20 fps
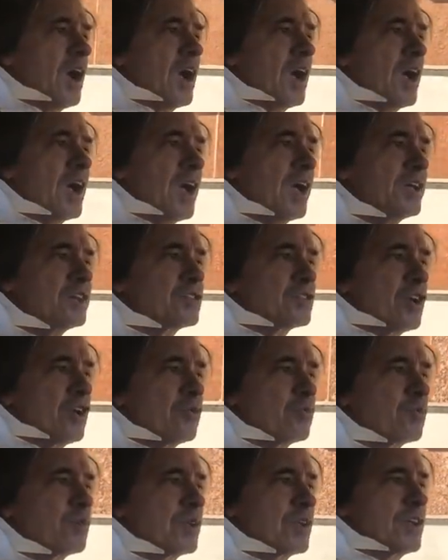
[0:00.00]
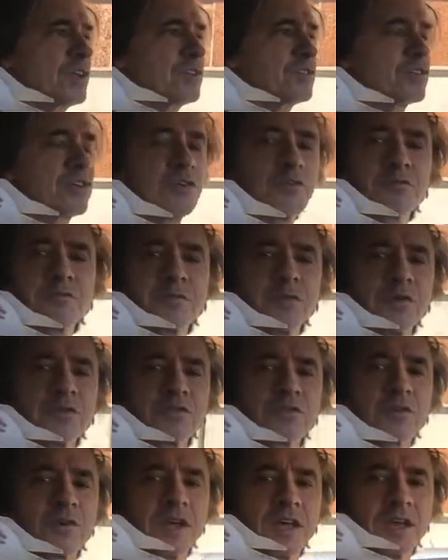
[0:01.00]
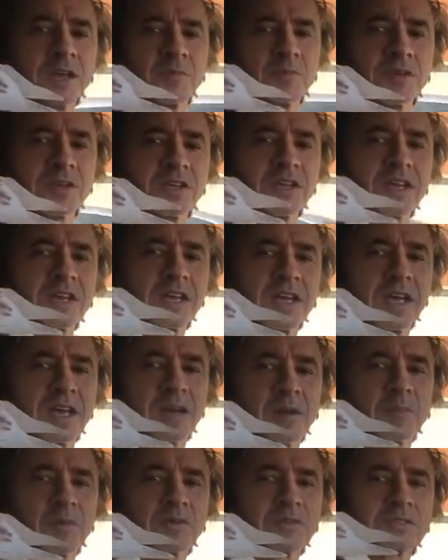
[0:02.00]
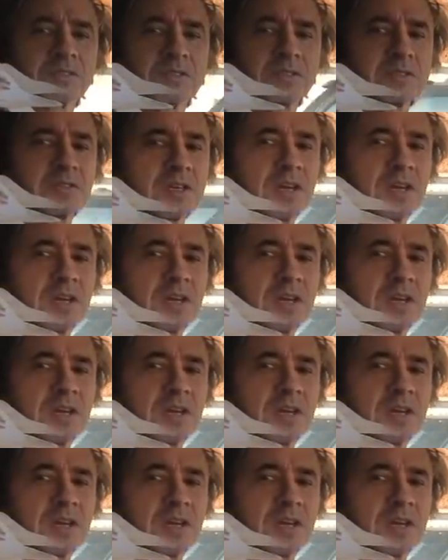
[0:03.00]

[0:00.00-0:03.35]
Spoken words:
I don't really do food training with any animals.